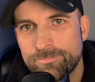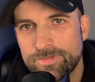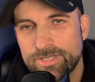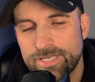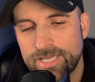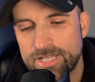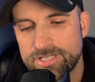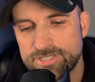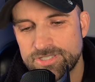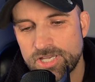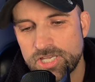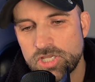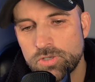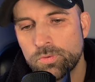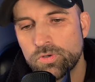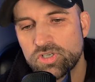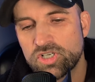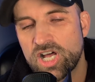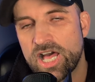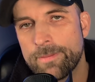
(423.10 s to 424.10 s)
And so you
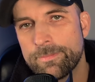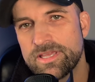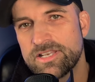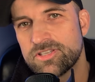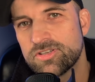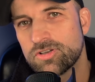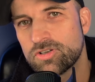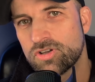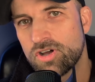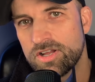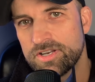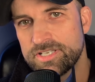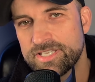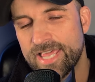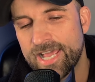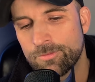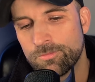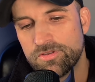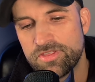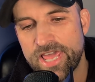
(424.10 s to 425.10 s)
will come into
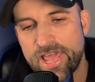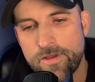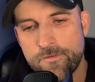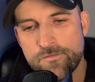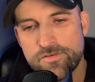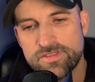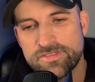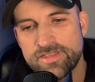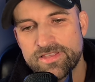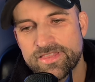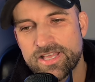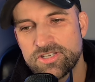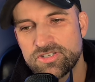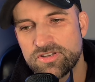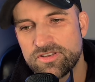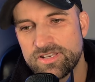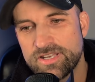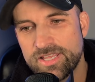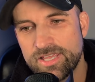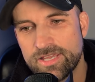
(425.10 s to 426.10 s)
contact with everything that
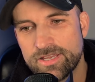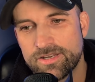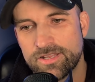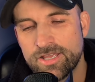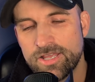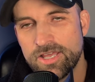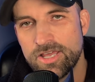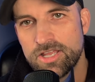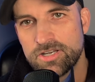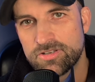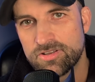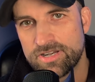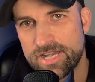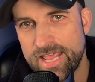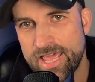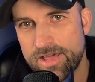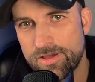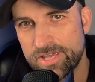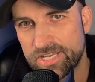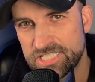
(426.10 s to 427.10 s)
you need to
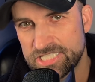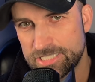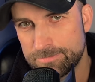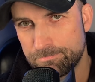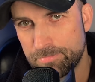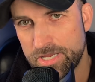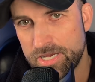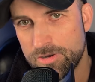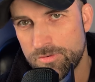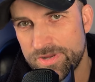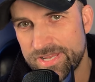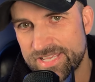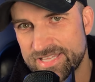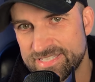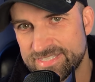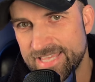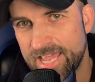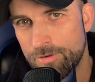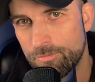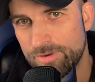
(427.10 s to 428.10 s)
now experience
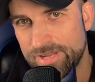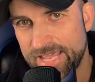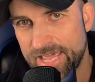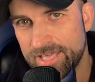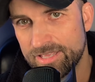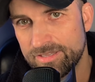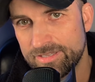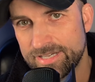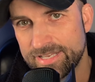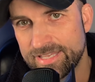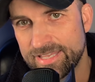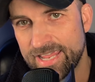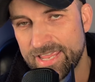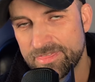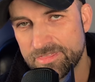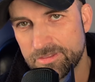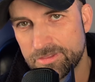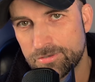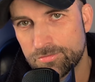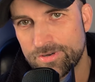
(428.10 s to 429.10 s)
that reality in
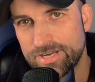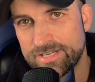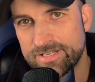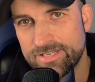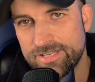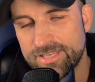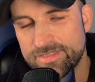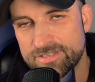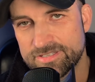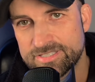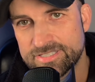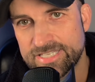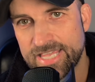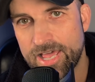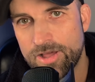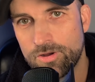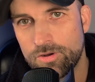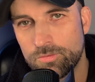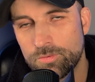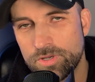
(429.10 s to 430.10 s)
the 3D. This is
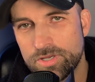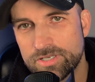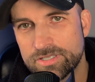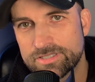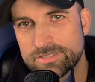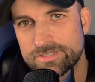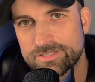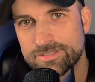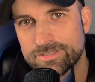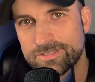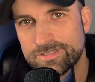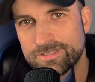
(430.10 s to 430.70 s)
how it works.